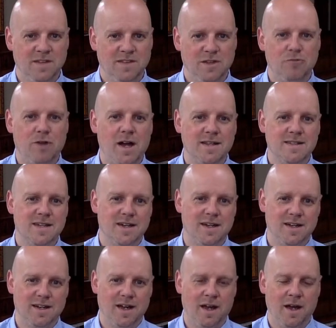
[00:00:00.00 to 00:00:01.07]
The
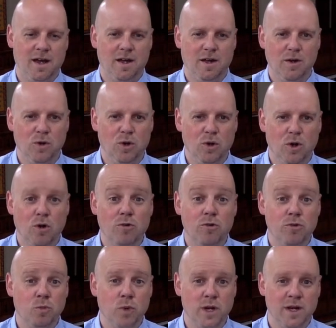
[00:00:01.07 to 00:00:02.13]
writer
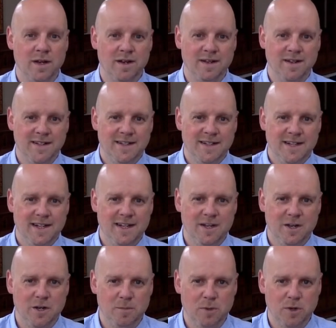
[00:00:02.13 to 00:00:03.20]
Lauren Winner, in
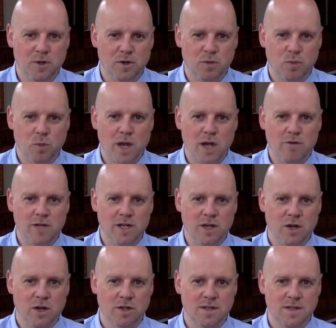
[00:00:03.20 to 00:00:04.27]
her book Wearing
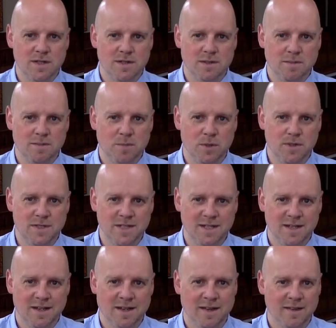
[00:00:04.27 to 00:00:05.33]
God, puts
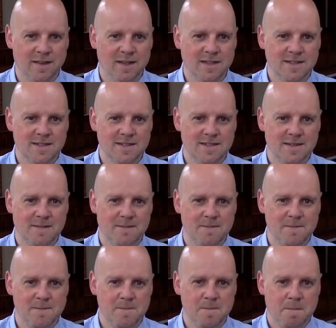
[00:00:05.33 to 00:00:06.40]
it like this.
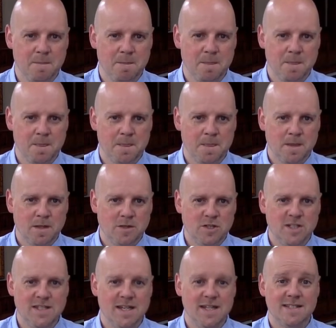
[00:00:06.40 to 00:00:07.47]

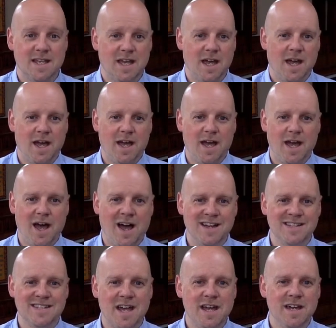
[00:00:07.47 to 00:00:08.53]
She says,
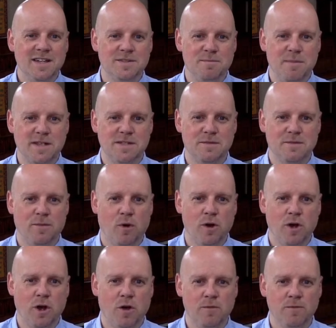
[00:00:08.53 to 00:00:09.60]
Isaiah's metaphor
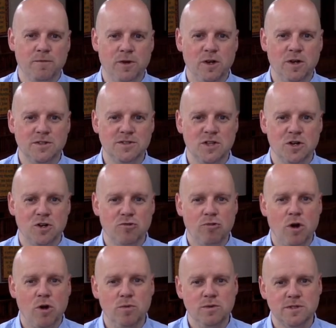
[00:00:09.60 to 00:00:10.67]
converts the
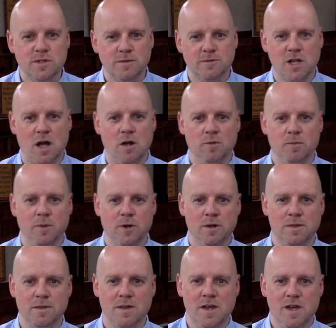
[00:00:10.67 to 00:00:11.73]
groans of
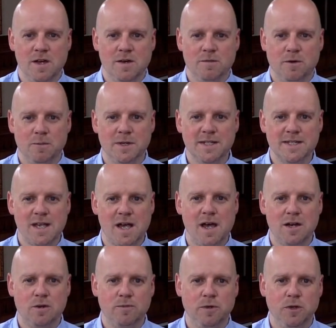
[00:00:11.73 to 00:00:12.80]
childbirth from a
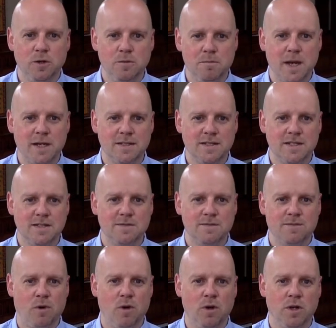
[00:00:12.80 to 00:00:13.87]
sign of humanity's
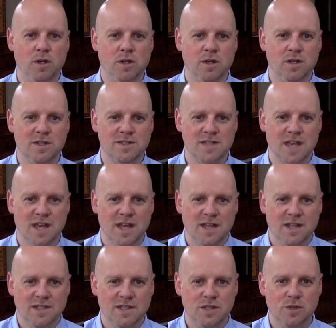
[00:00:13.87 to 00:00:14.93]
fallenness
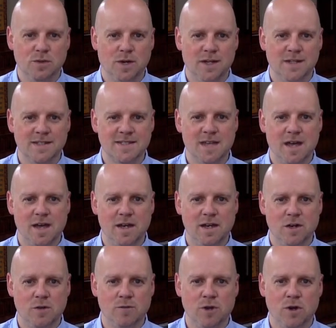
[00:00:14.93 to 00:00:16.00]
to a sign
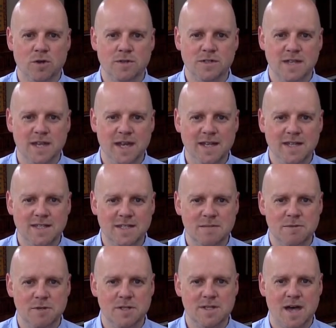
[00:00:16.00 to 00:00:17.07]
of God's
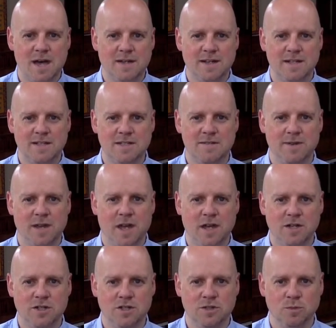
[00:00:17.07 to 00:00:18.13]
intimate
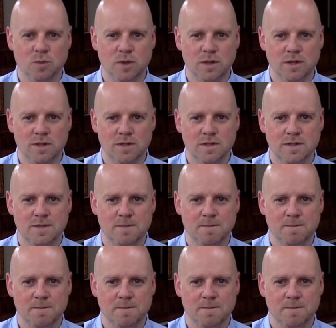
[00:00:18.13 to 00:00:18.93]
identification with us.